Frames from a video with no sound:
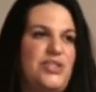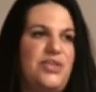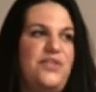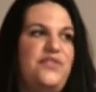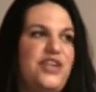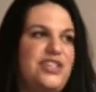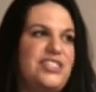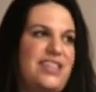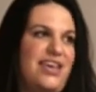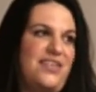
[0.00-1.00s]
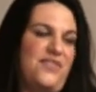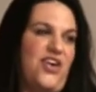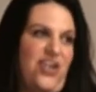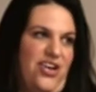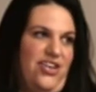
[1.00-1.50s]
So the first thing of
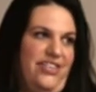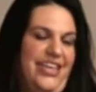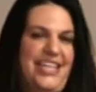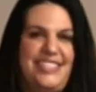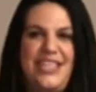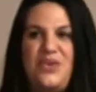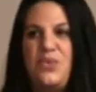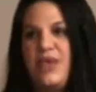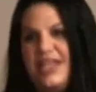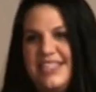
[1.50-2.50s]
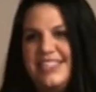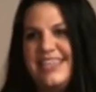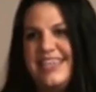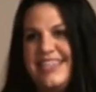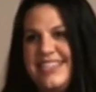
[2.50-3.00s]
all is that
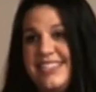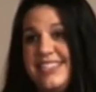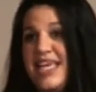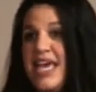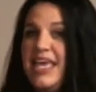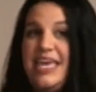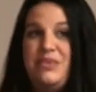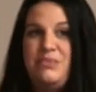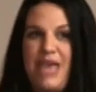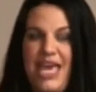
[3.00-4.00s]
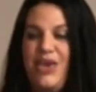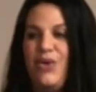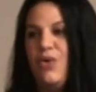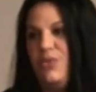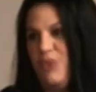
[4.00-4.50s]
witnesses can
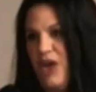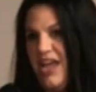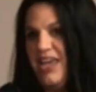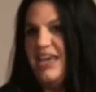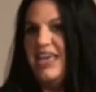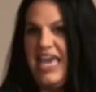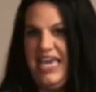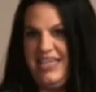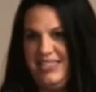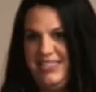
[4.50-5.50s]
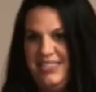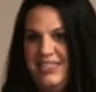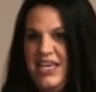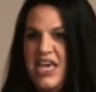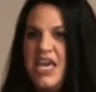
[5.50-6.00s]
make or break a
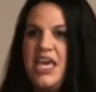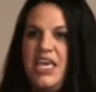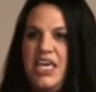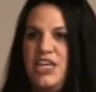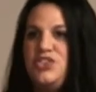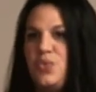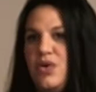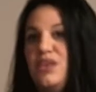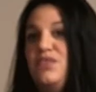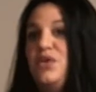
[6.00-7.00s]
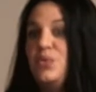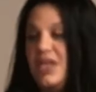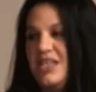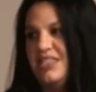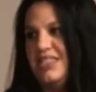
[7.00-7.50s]
case. Each one of your
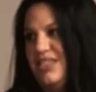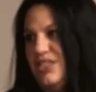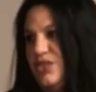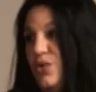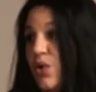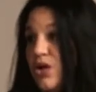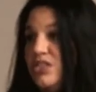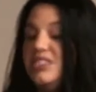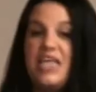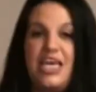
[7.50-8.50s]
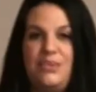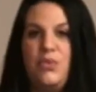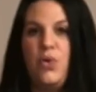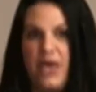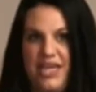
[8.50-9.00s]
witnesses scores 10
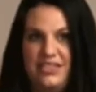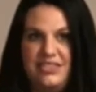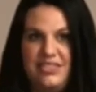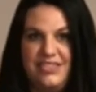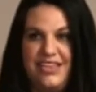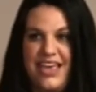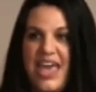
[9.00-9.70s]
points.